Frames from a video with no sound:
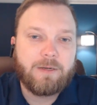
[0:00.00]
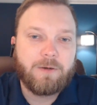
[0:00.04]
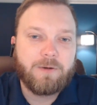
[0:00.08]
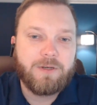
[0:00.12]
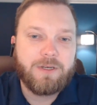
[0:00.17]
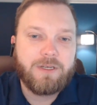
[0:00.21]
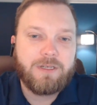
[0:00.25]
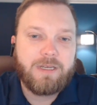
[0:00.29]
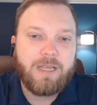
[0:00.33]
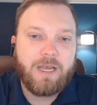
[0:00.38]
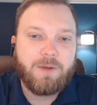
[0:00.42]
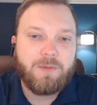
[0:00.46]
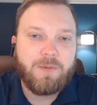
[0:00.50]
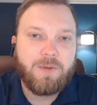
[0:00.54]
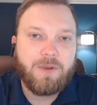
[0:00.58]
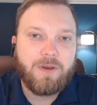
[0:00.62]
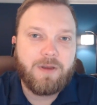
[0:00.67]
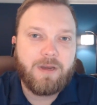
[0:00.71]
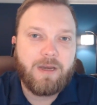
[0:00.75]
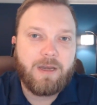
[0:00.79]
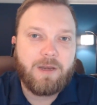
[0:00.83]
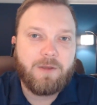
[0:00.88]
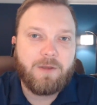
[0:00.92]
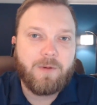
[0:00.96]
just help you
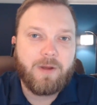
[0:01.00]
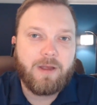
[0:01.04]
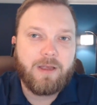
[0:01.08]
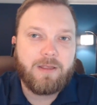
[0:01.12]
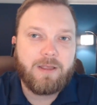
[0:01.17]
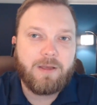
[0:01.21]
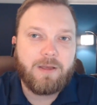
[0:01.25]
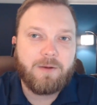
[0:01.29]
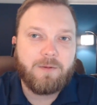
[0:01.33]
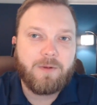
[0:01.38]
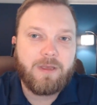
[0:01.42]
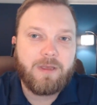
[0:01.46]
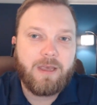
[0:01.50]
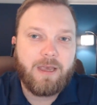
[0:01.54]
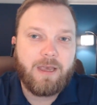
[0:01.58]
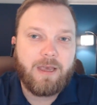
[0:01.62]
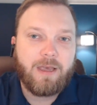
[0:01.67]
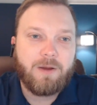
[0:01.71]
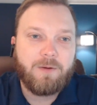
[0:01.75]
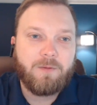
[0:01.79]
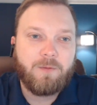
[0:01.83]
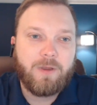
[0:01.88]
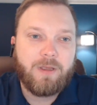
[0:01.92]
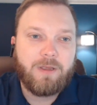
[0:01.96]
in any way that we
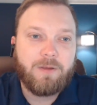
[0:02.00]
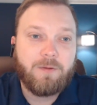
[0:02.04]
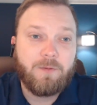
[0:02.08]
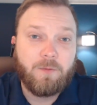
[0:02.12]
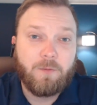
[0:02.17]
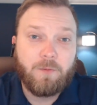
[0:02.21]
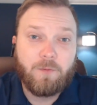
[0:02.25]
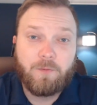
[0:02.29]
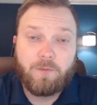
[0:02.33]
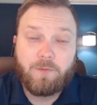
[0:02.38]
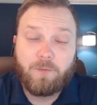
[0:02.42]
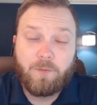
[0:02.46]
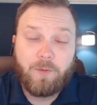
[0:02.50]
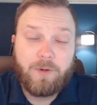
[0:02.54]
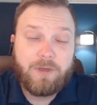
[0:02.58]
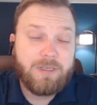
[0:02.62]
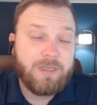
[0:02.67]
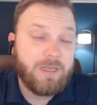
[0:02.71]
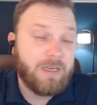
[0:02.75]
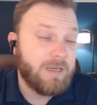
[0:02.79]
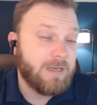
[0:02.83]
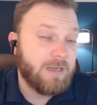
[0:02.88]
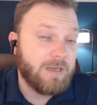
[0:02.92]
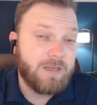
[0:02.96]
can. We
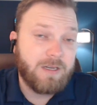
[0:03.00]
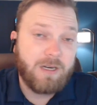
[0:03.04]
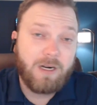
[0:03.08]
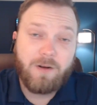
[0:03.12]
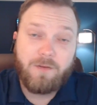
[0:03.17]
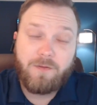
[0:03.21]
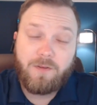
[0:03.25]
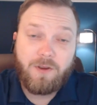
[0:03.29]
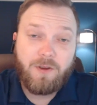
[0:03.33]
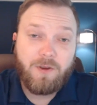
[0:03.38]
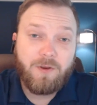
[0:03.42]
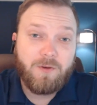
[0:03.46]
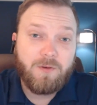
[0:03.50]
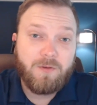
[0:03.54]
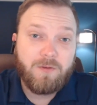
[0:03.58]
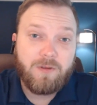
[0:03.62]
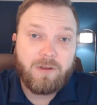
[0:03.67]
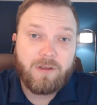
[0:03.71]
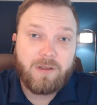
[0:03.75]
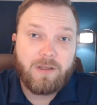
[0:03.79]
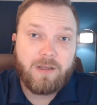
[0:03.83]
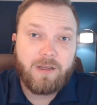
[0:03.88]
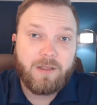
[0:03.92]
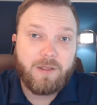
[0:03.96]
seek to serve you,
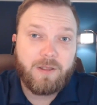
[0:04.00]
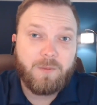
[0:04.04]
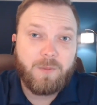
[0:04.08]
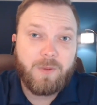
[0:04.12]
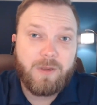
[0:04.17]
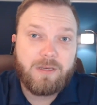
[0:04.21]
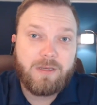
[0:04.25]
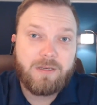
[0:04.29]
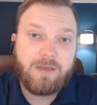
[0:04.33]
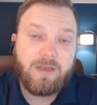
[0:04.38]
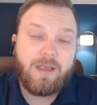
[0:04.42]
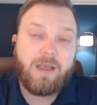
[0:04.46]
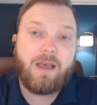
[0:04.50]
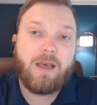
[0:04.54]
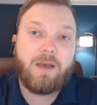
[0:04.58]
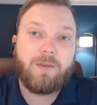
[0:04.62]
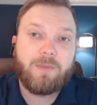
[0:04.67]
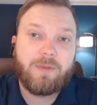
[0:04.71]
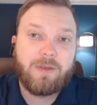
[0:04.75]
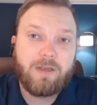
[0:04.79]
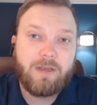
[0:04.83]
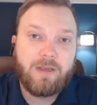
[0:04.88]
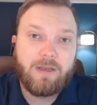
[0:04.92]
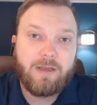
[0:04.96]
the PSAP.
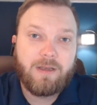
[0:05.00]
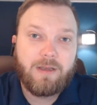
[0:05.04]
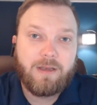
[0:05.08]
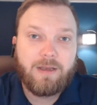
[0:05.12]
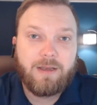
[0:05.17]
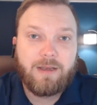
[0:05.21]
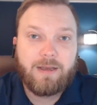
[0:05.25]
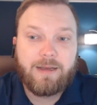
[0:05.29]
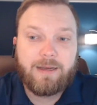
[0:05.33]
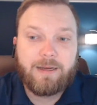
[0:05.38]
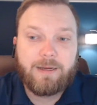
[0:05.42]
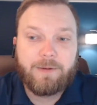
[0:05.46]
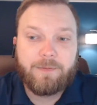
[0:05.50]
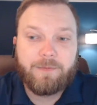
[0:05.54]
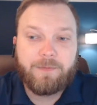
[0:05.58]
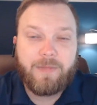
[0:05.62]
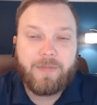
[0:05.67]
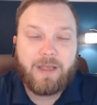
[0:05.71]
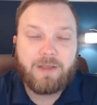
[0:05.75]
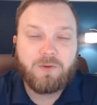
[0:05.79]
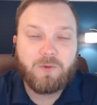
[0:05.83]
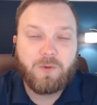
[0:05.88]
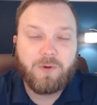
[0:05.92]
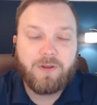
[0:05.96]

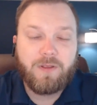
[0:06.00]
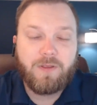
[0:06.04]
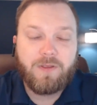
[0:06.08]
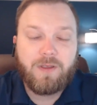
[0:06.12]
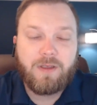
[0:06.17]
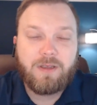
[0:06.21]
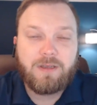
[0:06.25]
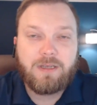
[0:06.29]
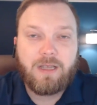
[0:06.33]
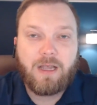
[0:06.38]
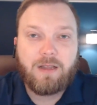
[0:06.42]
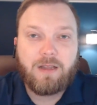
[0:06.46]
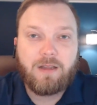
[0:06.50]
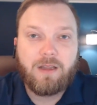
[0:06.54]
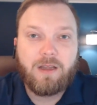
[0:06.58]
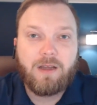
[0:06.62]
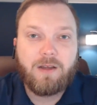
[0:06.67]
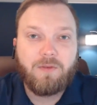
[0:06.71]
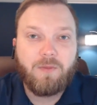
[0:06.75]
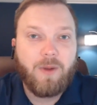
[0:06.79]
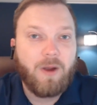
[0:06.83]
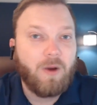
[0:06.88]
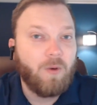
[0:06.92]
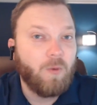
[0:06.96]
That's one of the things I
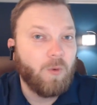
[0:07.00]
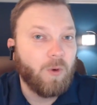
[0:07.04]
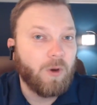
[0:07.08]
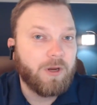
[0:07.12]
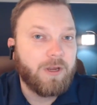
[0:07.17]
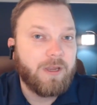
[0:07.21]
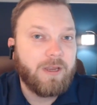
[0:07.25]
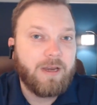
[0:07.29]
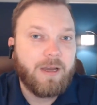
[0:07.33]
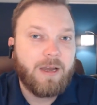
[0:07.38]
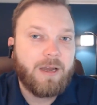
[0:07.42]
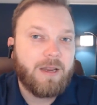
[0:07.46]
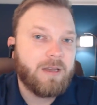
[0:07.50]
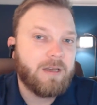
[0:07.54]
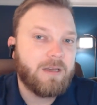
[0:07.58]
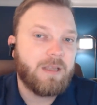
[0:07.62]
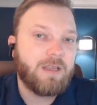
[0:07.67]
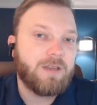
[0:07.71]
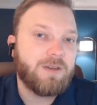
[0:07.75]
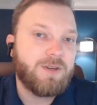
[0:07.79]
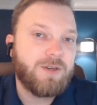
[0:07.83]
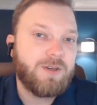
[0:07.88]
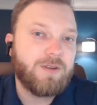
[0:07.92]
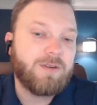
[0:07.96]
love about working at
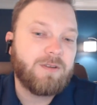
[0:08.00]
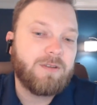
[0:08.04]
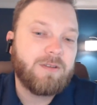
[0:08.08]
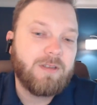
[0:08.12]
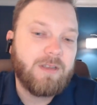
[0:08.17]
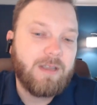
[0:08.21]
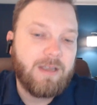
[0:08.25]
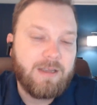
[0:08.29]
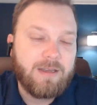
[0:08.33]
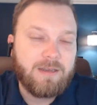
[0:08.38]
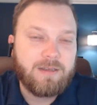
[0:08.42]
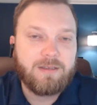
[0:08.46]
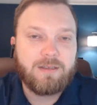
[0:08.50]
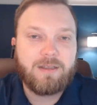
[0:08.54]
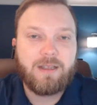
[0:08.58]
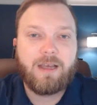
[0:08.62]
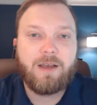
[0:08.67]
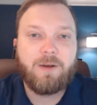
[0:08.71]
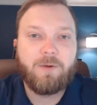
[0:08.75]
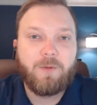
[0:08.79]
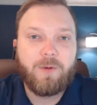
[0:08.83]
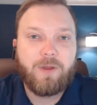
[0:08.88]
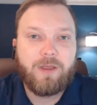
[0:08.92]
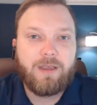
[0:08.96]
Indigital, is
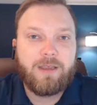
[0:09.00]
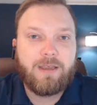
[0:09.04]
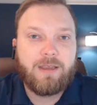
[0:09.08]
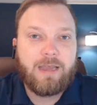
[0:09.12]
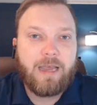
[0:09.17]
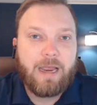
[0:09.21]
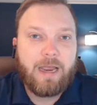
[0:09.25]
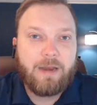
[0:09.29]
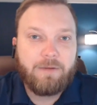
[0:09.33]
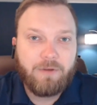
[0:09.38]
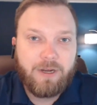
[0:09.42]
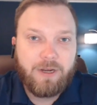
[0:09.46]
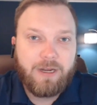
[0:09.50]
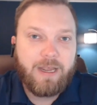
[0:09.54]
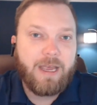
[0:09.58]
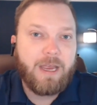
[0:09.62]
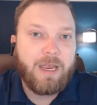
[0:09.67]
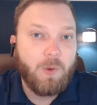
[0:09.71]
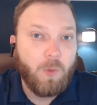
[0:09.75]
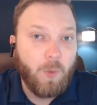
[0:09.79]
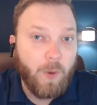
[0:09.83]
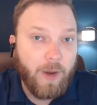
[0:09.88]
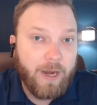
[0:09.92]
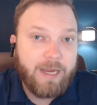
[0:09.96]
that we every
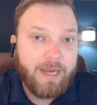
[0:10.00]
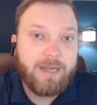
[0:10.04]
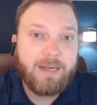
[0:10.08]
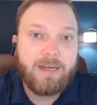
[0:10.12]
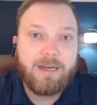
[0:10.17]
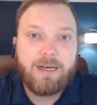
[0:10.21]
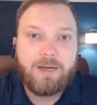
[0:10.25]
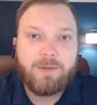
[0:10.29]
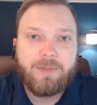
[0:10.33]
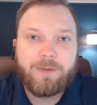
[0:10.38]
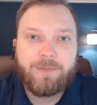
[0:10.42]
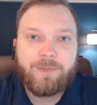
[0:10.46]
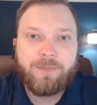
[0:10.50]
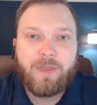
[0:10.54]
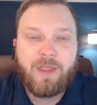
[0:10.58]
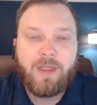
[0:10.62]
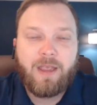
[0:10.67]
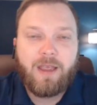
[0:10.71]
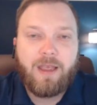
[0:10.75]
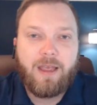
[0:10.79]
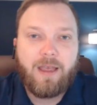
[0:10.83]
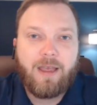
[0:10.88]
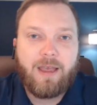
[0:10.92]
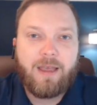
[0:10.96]
day wake up
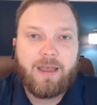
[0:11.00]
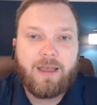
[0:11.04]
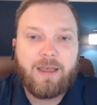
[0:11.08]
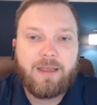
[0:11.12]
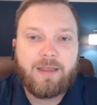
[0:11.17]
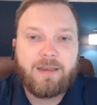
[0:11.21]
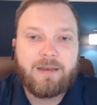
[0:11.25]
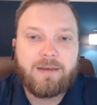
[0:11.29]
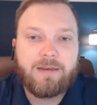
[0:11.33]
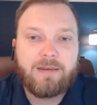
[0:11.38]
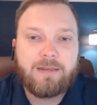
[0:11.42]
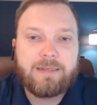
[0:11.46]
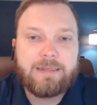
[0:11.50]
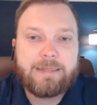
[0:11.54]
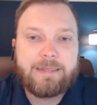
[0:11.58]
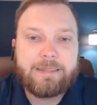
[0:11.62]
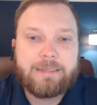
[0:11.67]
and